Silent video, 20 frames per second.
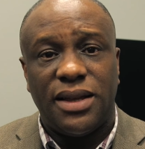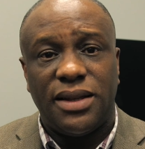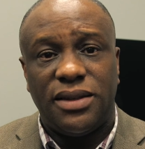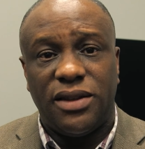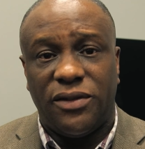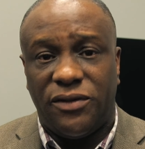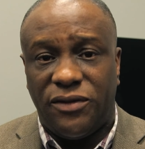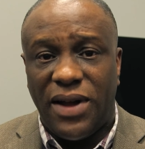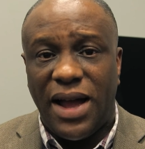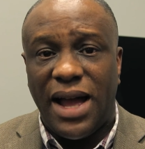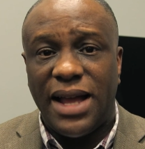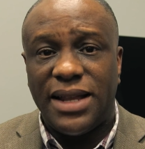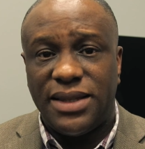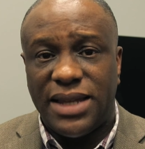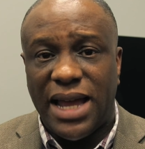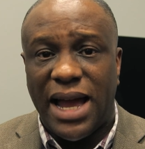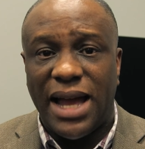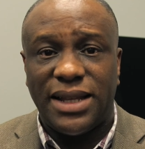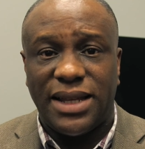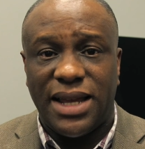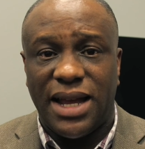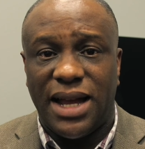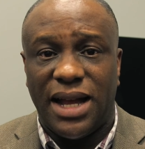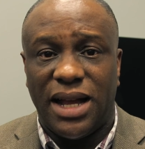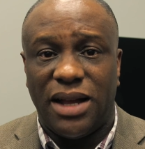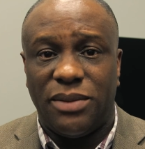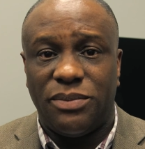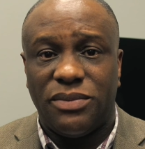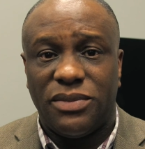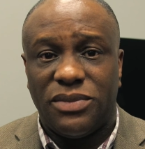
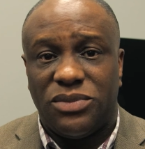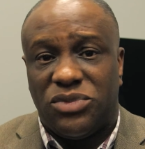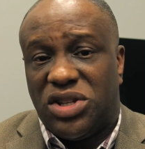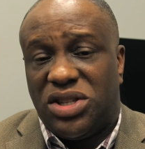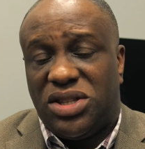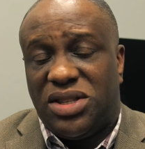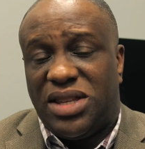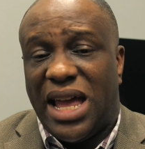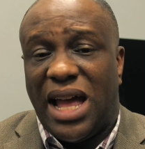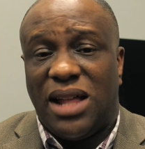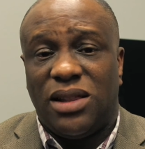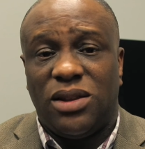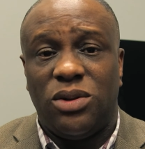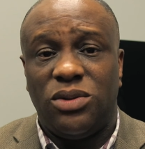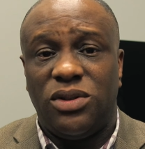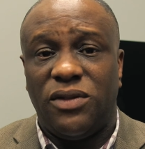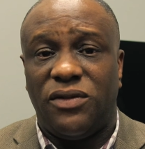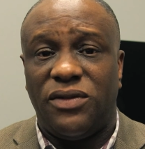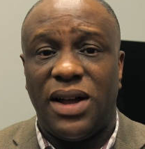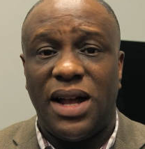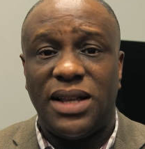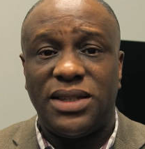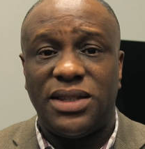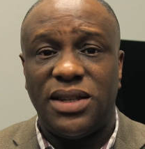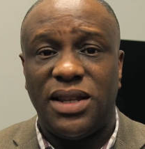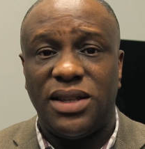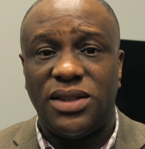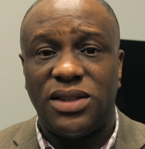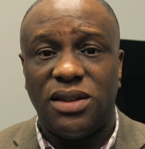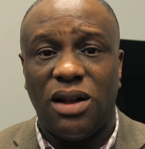Thefont.com. Just download the fonts
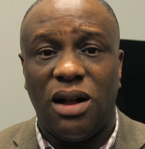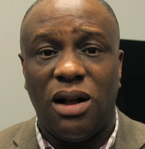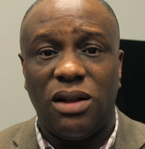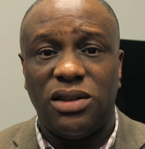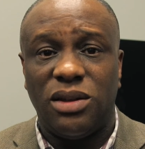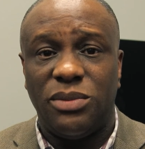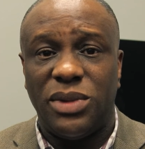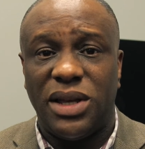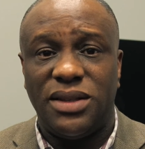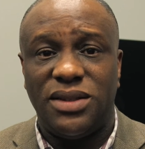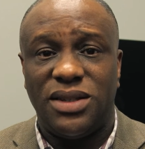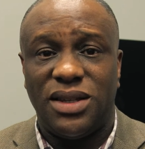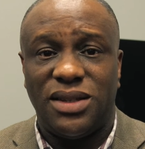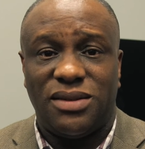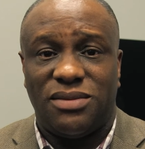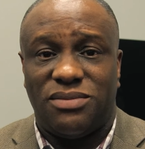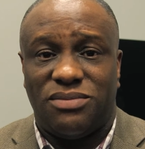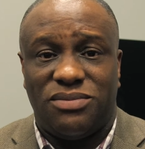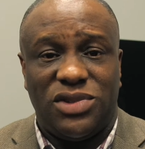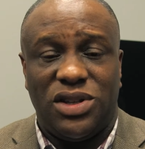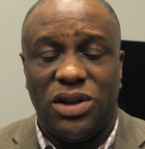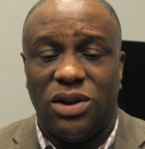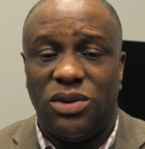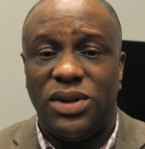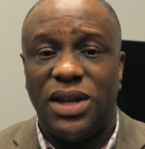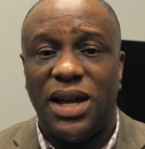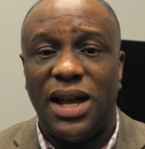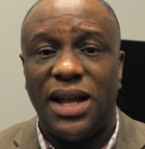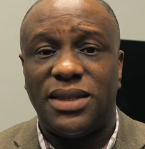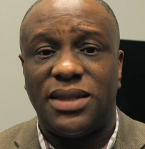and install them and just go
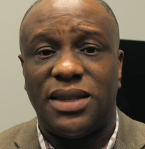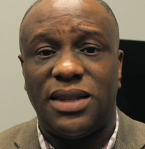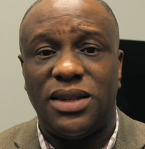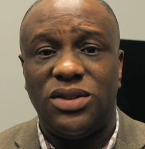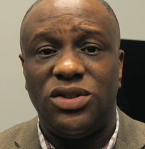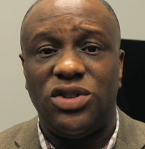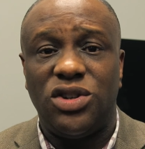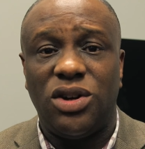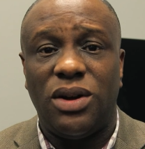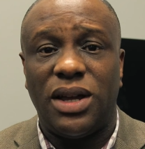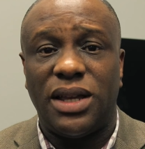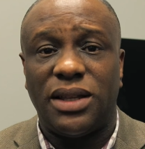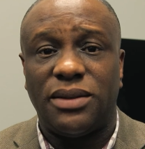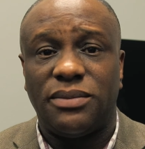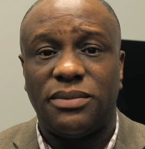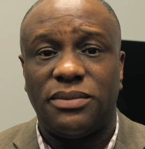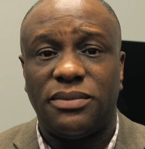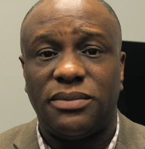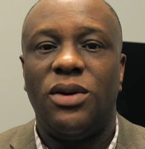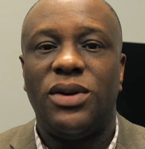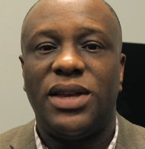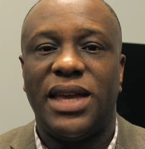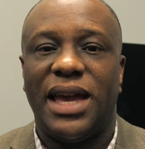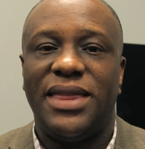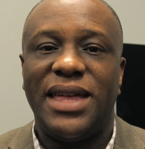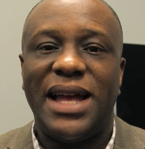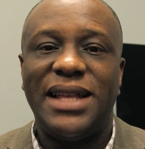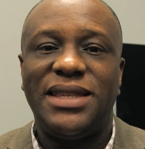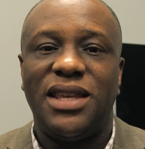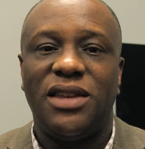nuts and enjoy.
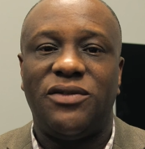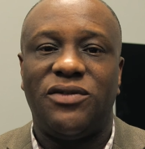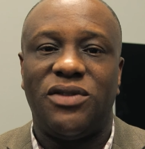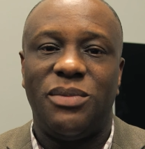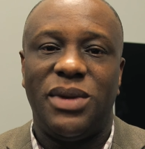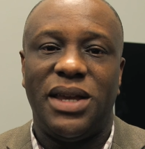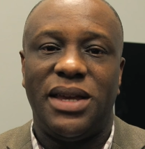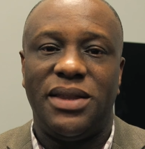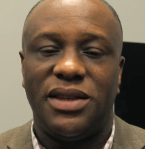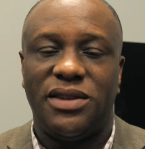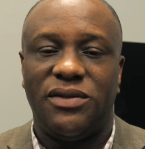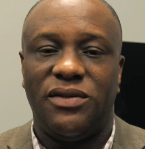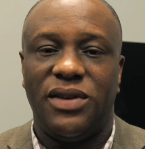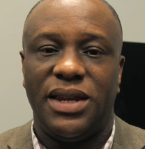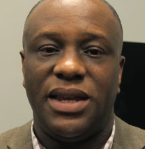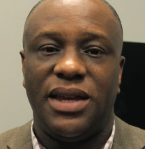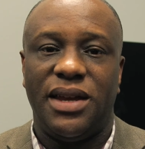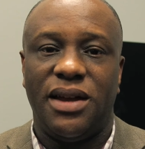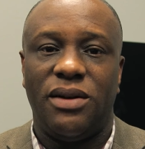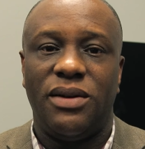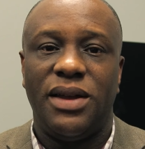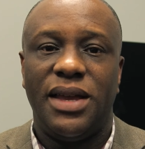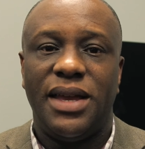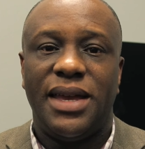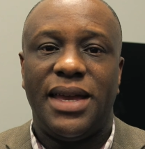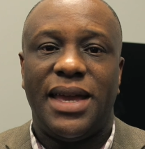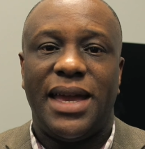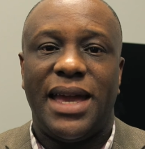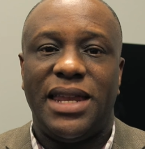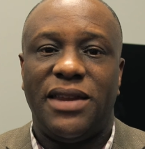Okay, that's it for me in this video.
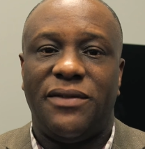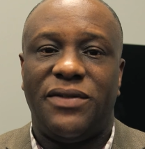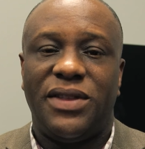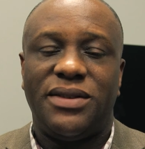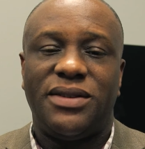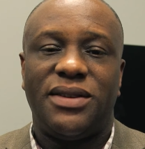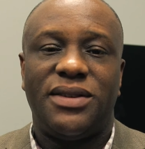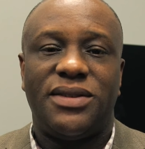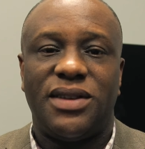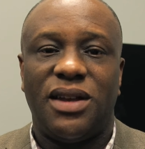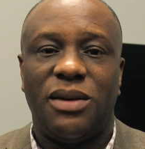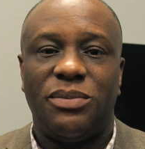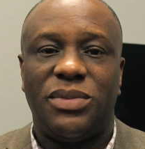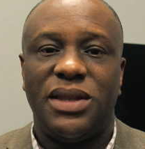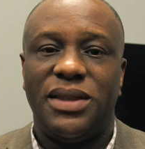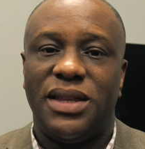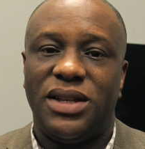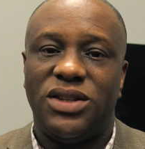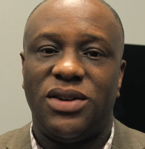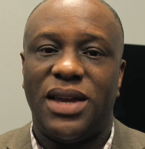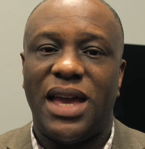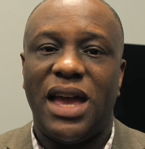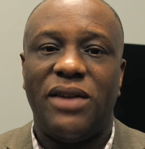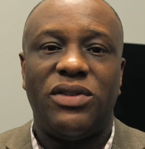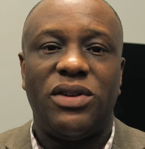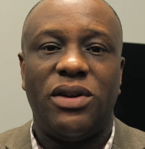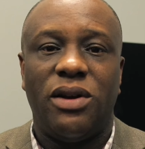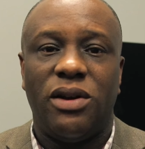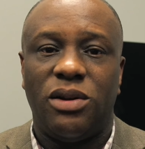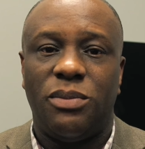And if this is something you
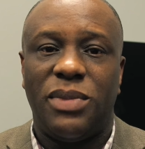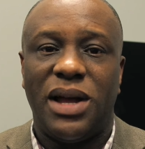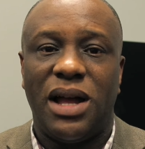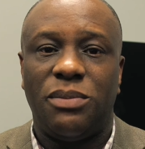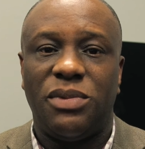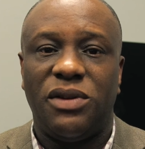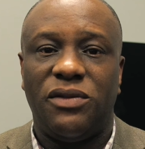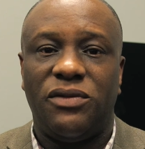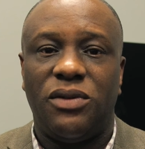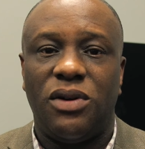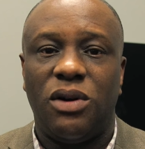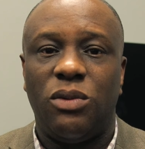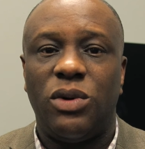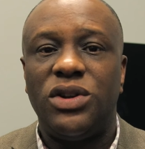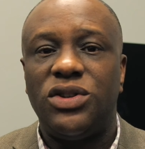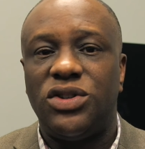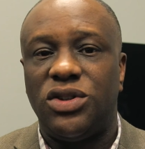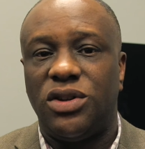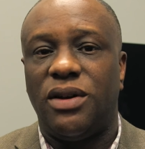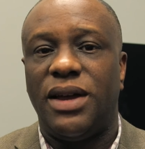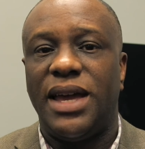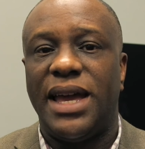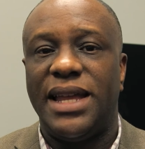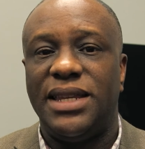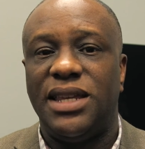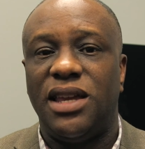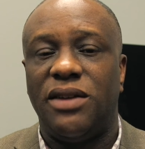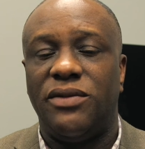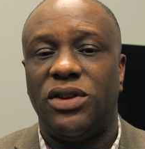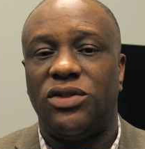haven't heard about before, why don't you go
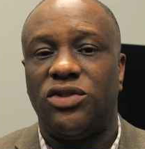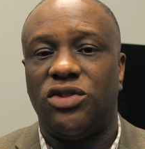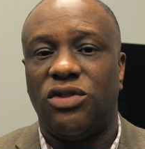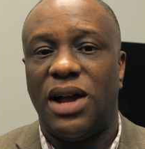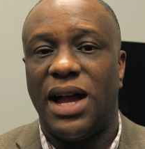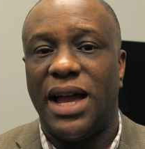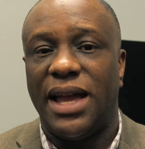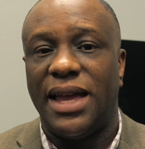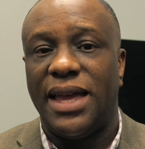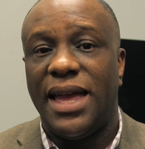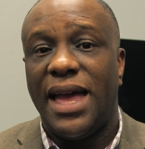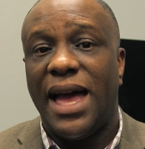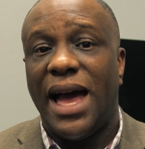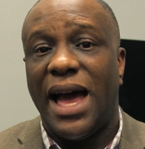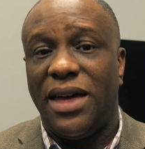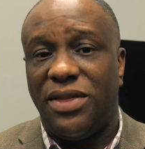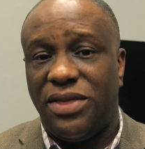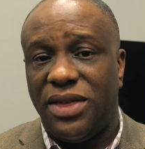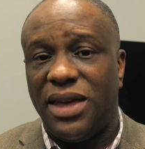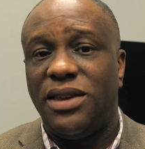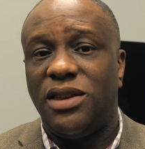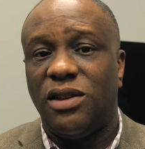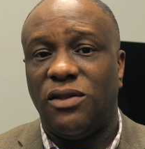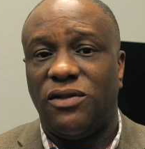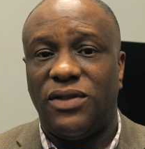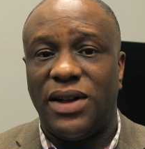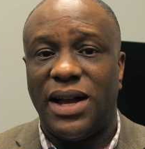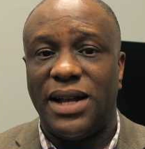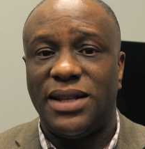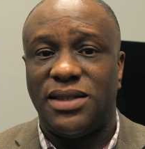ahead and give it a try. I think you'll
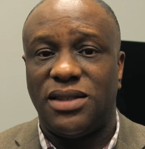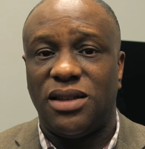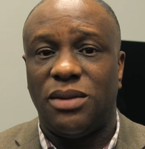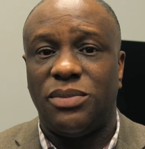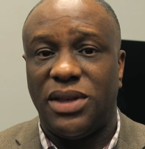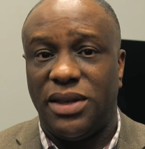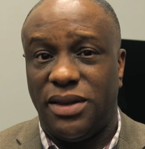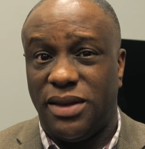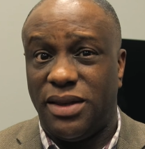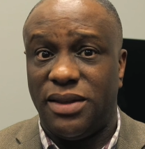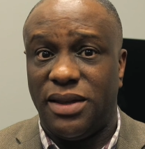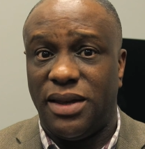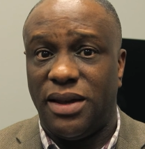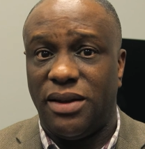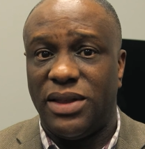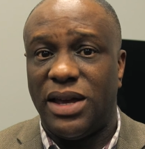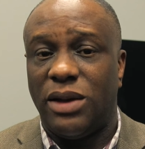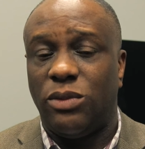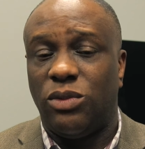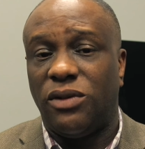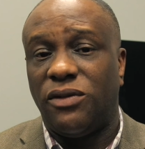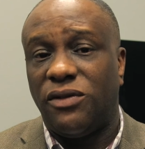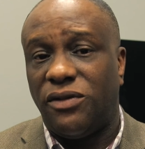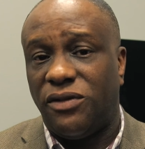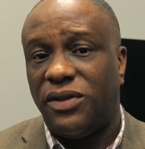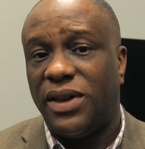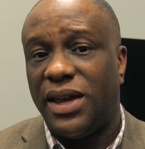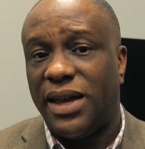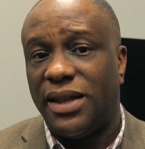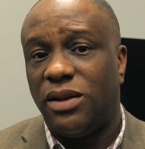find something in there that will
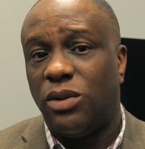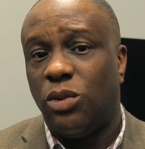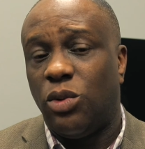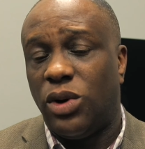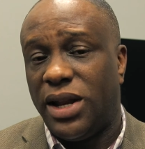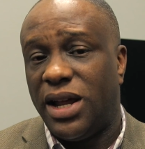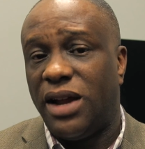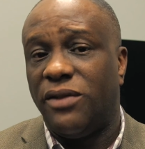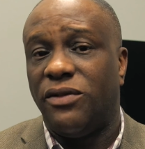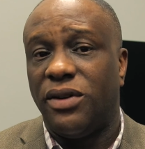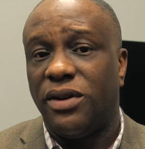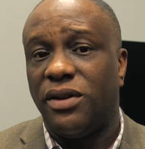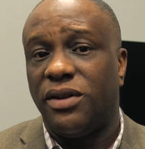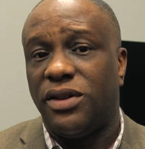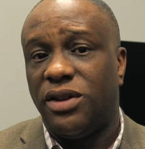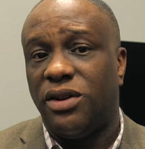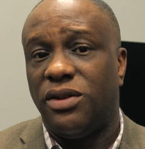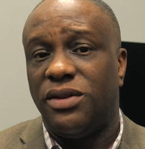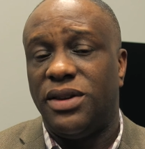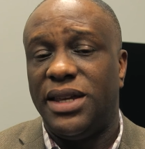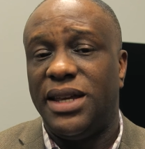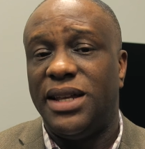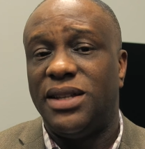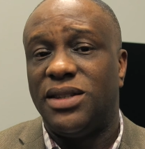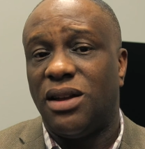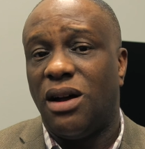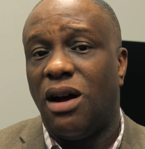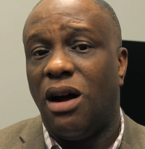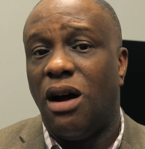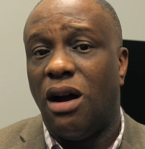fit whatever your
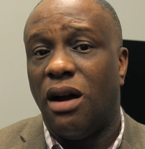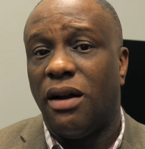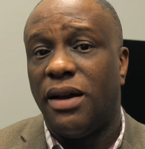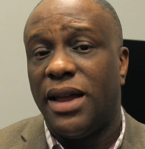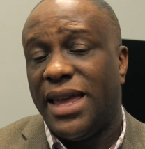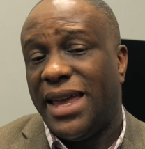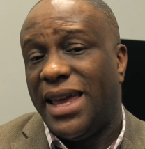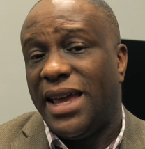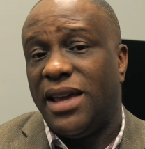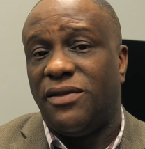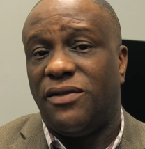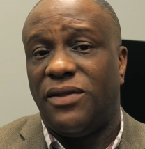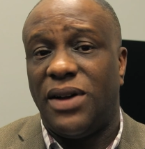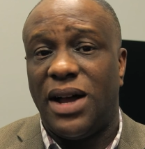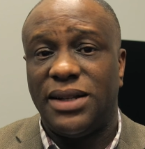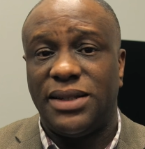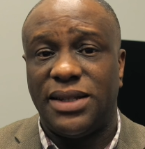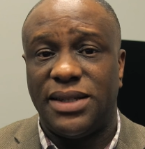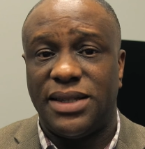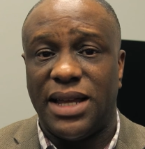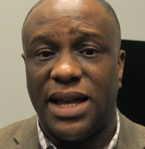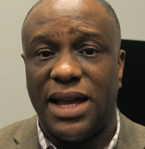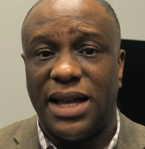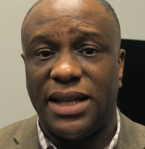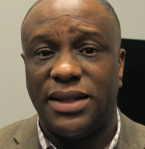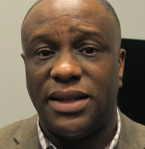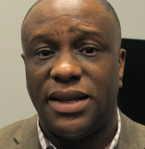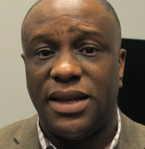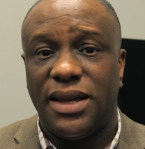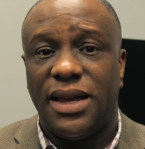needs are in font design.